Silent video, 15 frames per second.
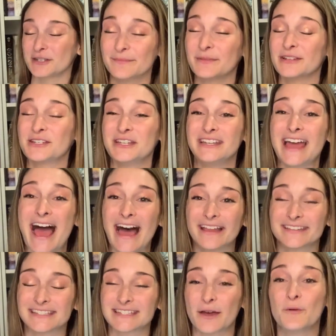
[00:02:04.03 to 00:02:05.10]
But she
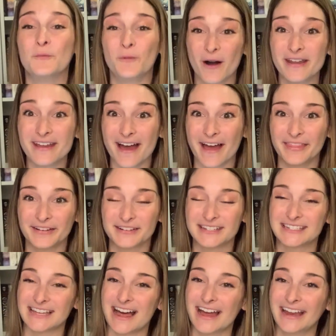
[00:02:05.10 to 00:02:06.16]
has one other
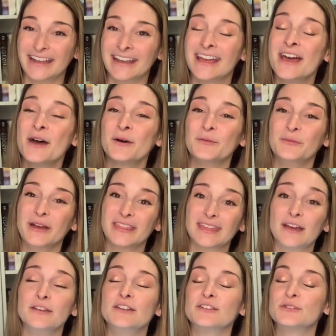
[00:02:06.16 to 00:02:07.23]
design with
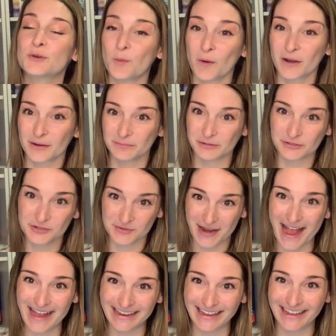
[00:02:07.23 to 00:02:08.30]
an adorable
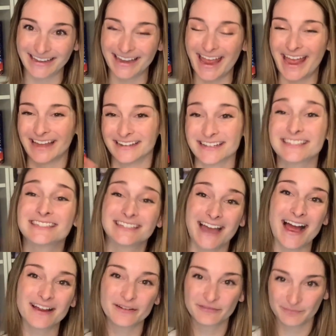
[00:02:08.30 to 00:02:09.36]
dragon and a
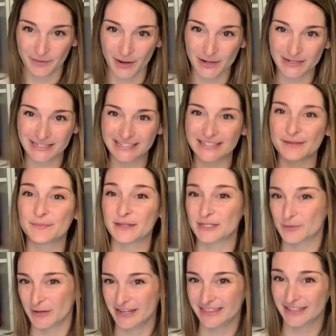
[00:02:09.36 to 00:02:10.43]
stack of books
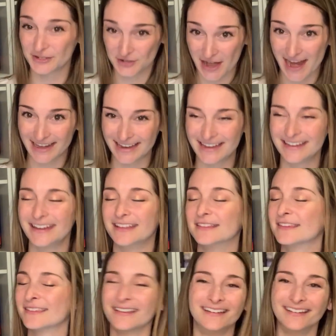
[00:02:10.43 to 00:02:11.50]
between the dragon.
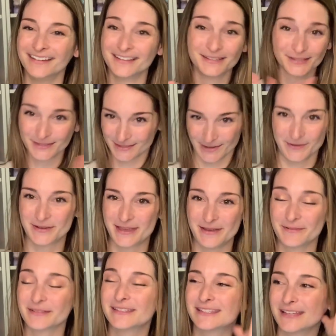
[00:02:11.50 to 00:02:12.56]
It's so
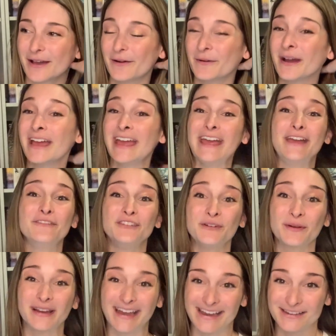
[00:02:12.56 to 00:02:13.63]
cute. So if you
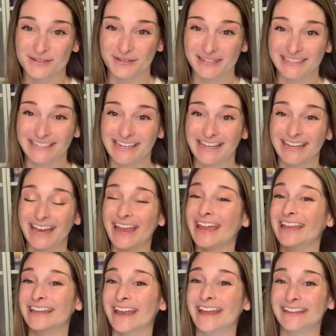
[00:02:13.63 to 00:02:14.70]
are interested
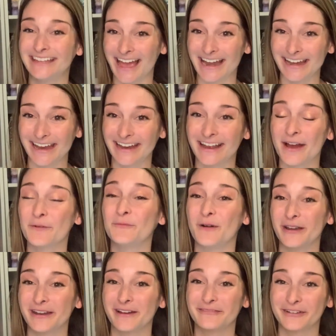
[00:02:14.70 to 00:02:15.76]
in getting
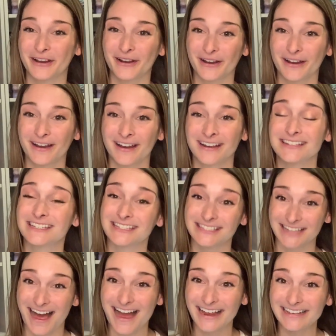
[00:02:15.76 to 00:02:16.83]
one of her
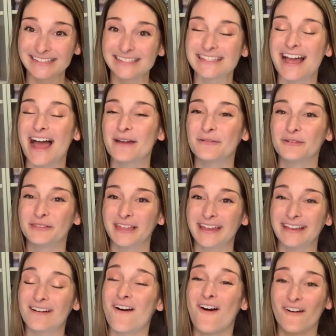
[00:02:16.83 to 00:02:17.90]
designs, I will
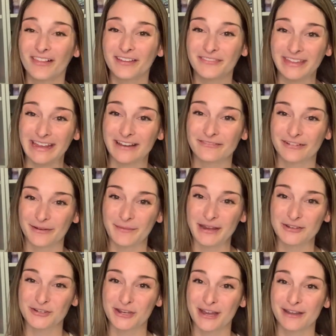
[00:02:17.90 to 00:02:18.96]
link all of the
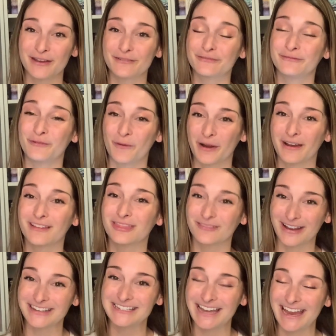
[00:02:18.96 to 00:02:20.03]
information for
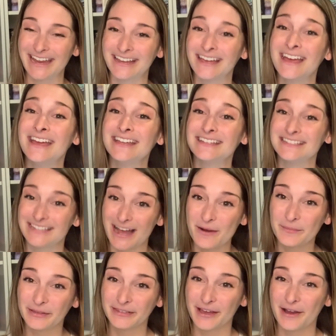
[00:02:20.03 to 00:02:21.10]
ThreadTank down
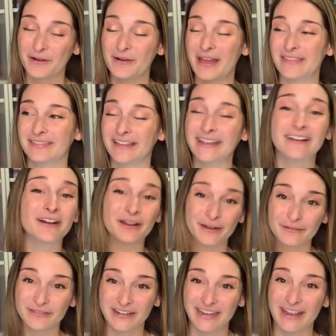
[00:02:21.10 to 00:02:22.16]
below and link her
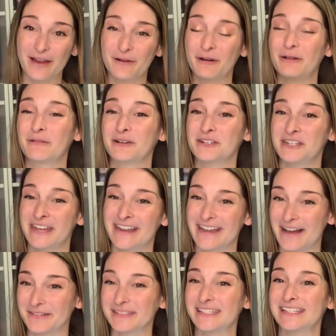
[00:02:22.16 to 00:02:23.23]
video where she
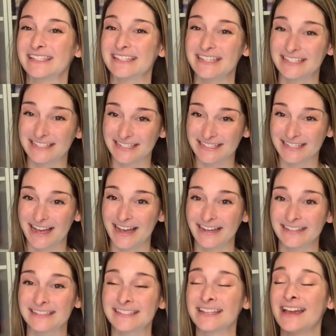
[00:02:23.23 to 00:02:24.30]
announces these designs.